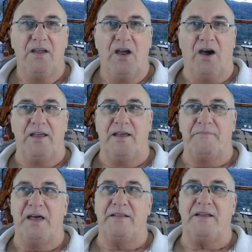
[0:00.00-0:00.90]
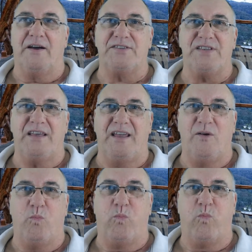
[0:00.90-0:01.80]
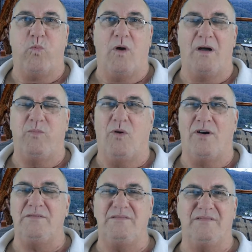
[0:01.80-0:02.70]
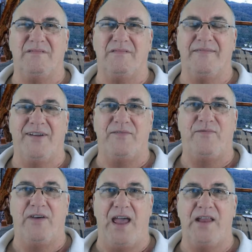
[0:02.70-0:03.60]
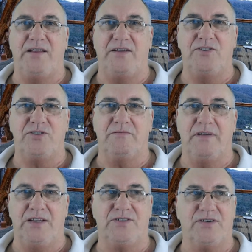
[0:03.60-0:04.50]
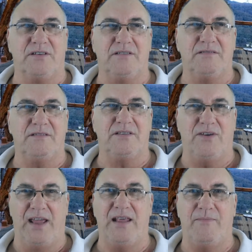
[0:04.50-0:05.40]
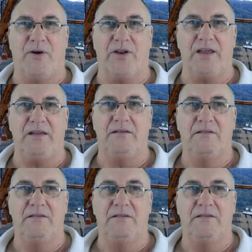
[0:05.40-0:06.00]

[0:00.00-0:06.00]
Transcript: I, um, I, I was thinking, what, what advantage is it to anybody